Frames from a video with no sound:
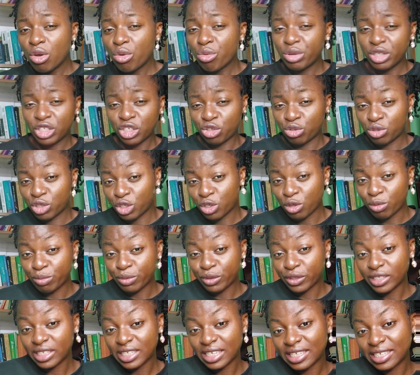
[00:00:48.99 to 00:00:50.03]
registration
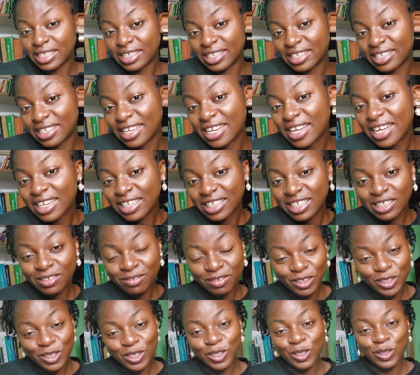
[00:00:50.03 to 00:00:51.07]
processes, this
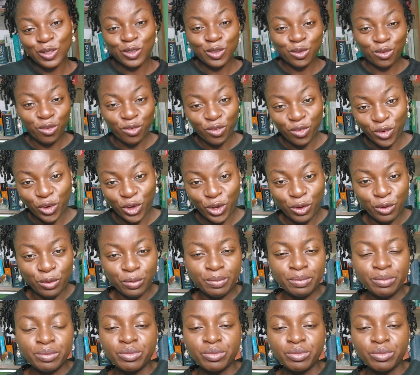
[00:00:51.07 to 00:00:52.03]
video is also for you.